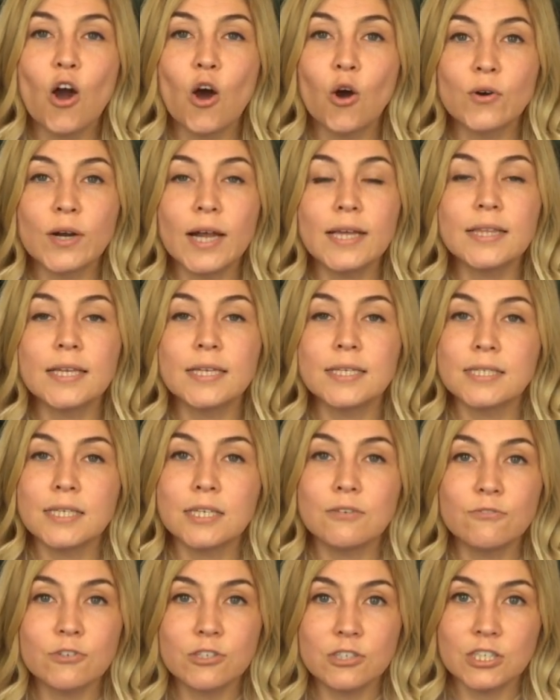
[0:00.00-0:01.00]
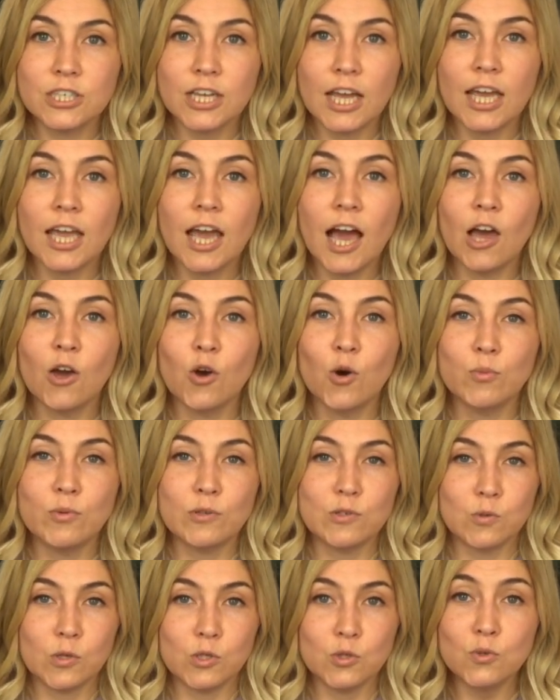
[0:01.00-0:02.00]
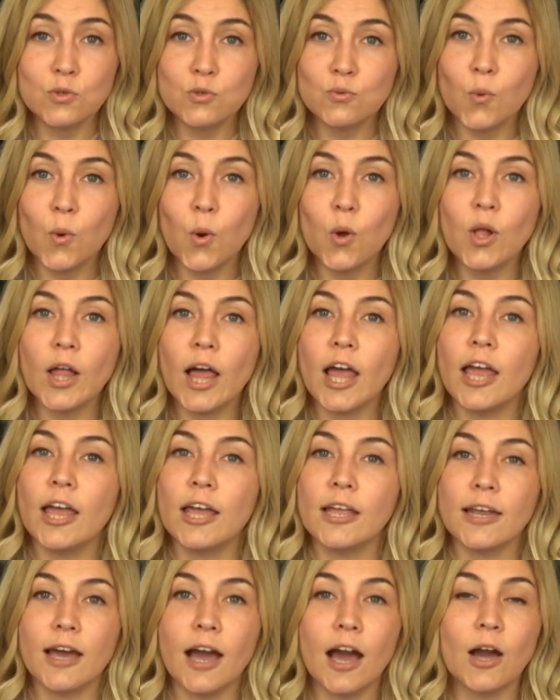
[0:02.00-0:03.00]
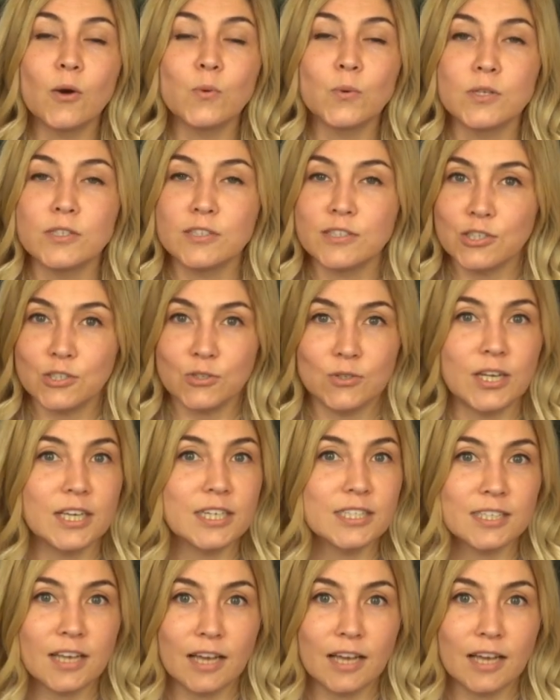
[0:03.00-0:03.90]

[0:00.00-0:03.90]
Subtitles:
All right, that is it for today. I hope this was useful, and I will see you next